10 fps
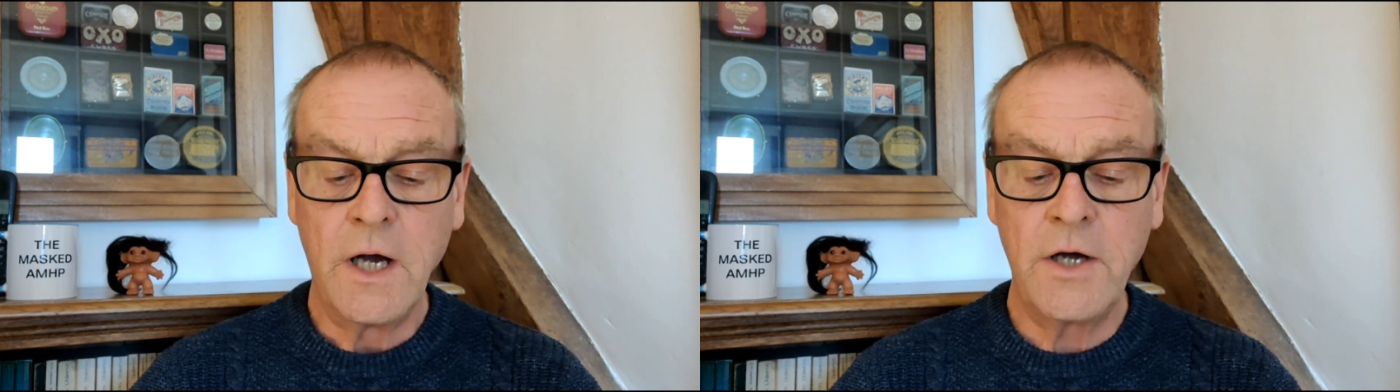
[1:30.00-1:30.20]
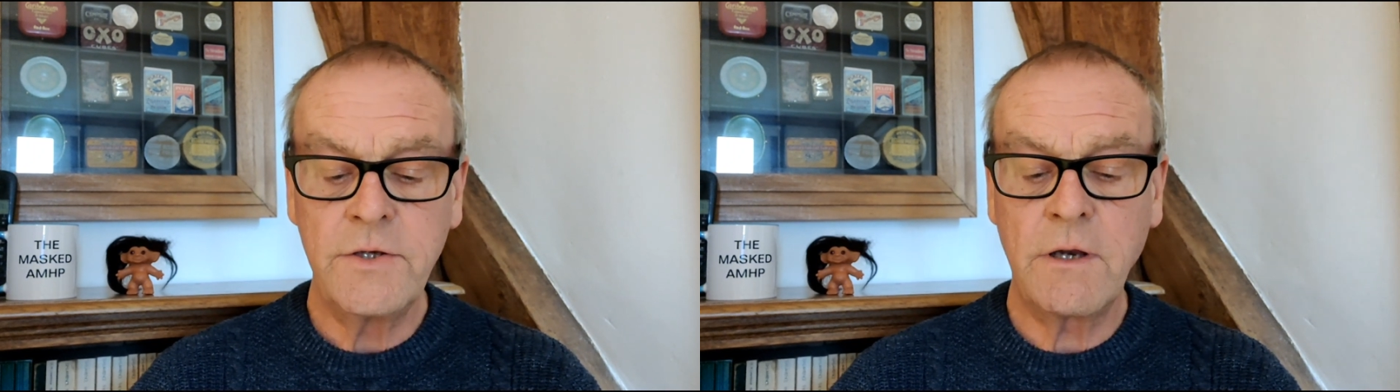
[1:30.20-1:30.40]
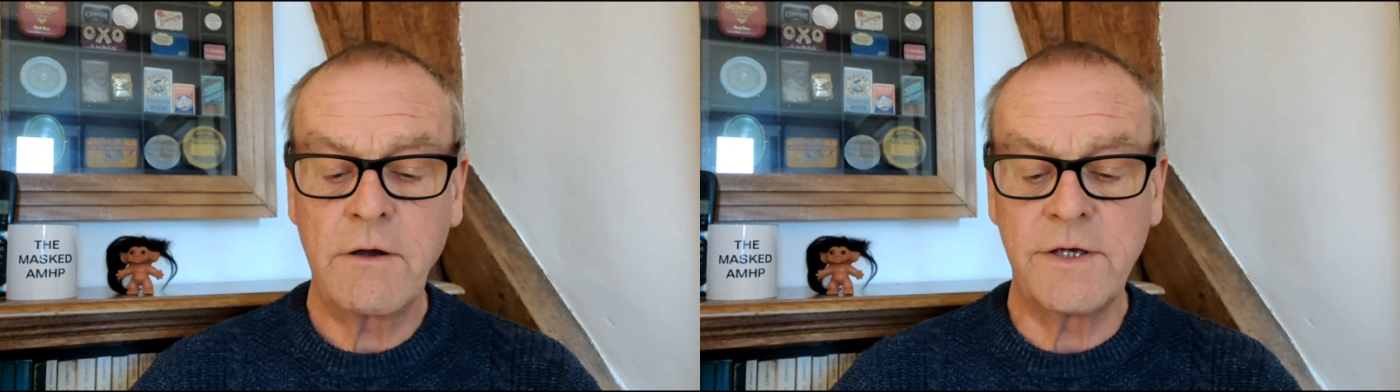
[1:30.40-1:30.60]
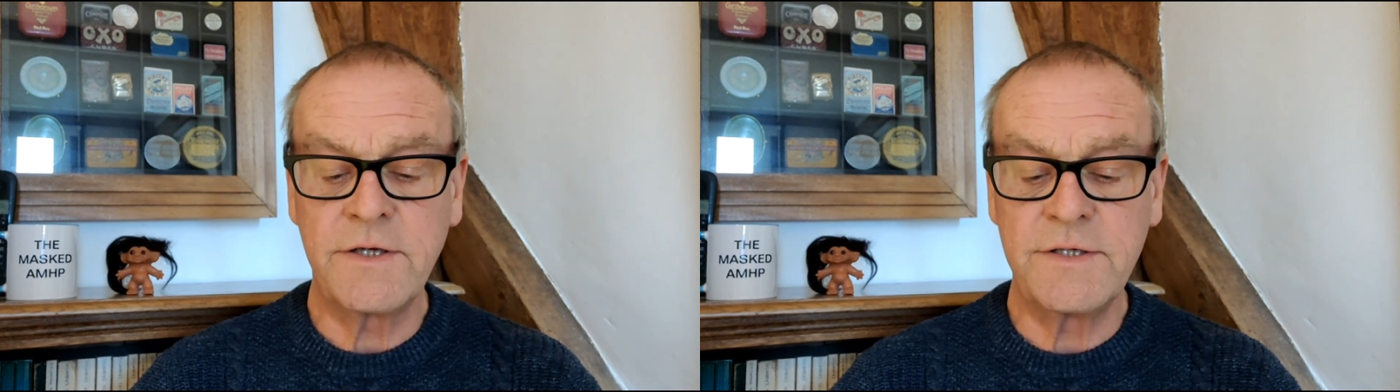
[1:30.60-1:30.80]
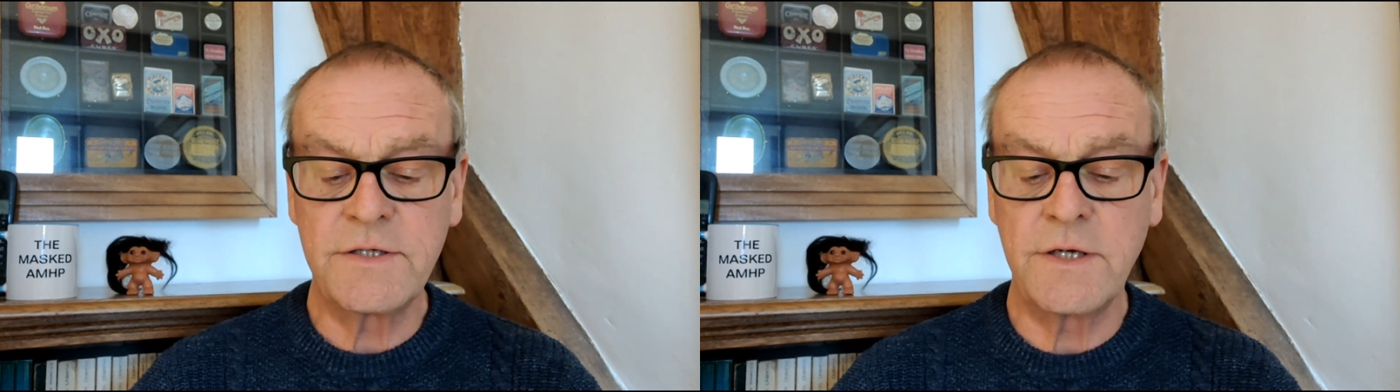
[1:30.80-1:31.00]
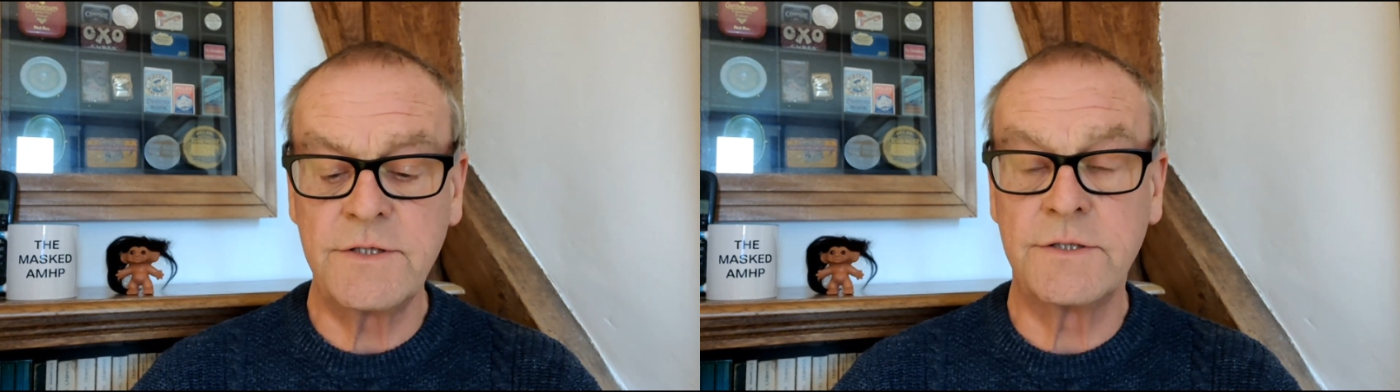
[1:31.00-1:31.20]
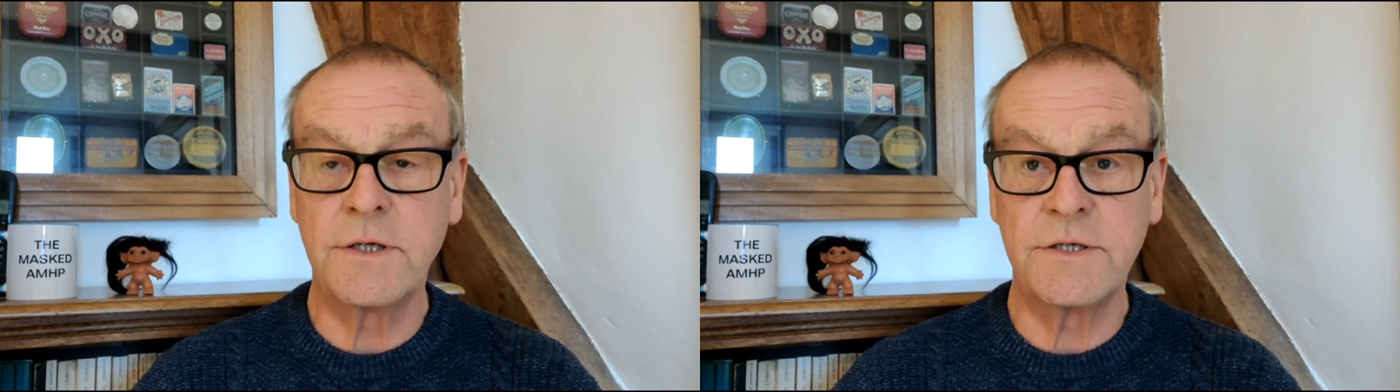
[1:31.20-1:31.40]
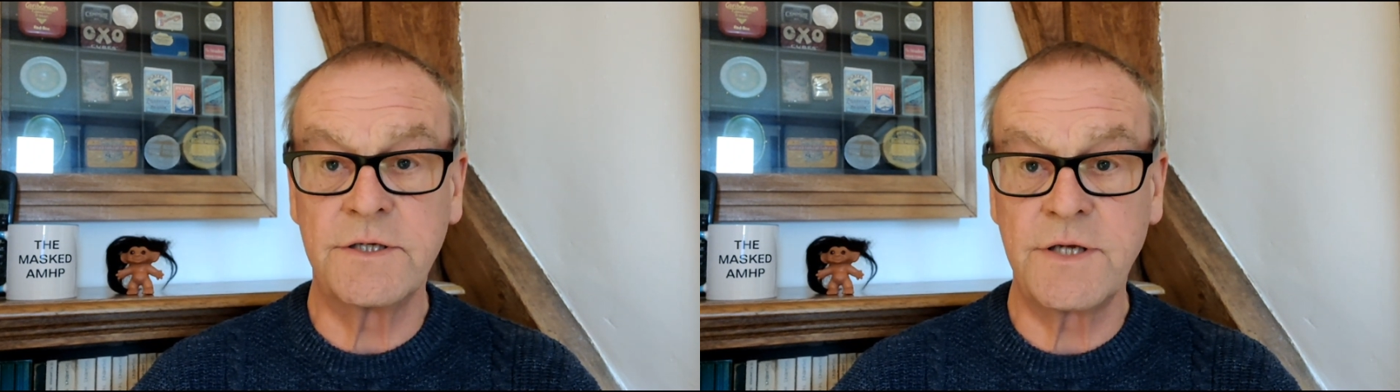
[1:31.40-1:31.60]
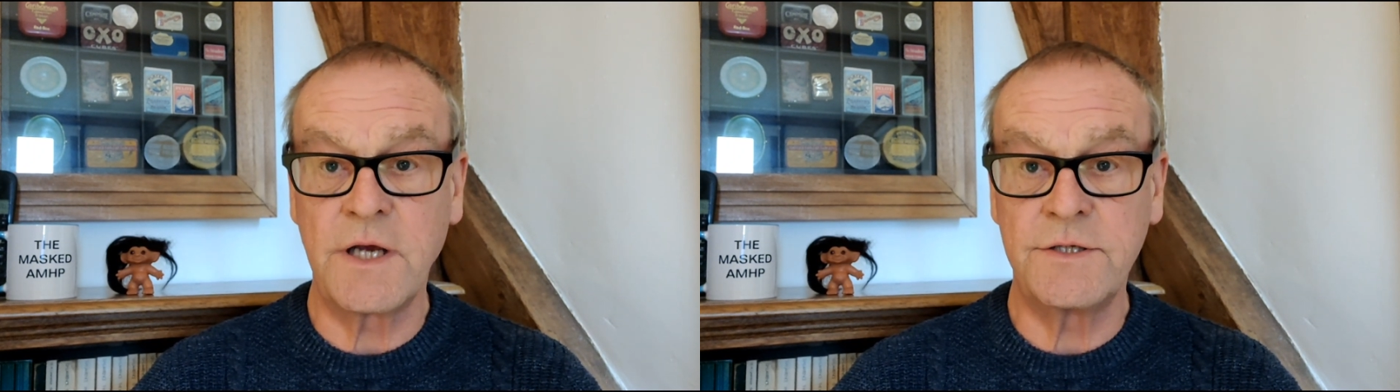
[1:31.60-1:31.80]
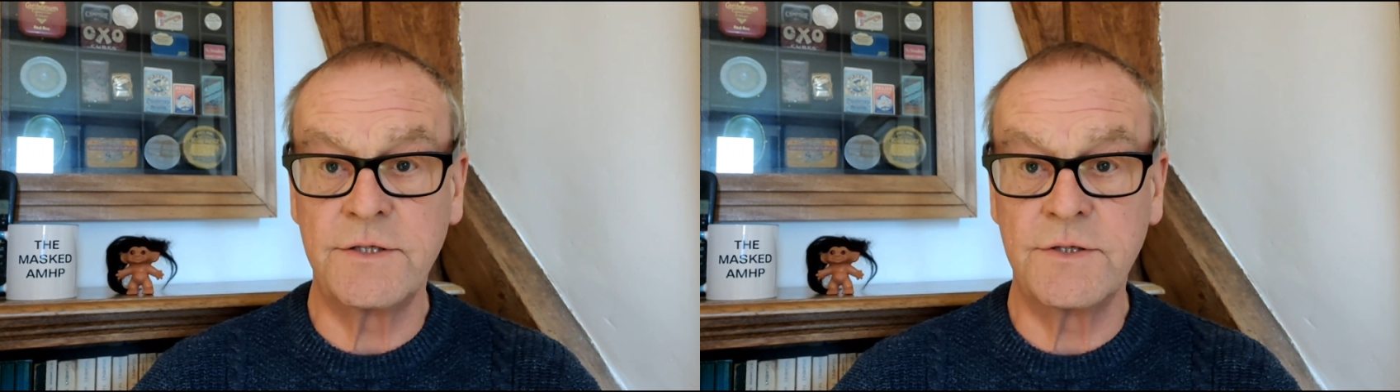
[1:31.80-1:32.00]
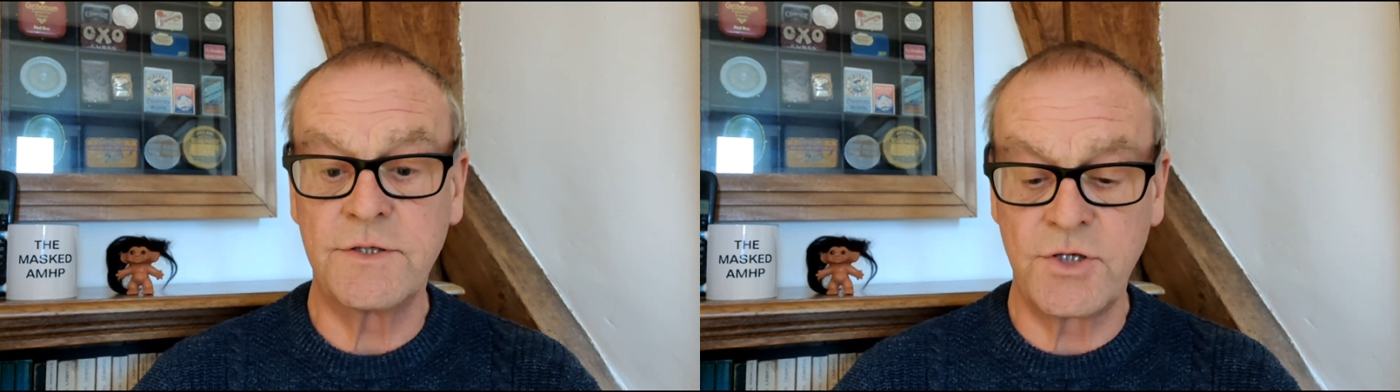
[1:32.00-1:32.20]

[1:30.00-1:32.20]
Unlike detention under sections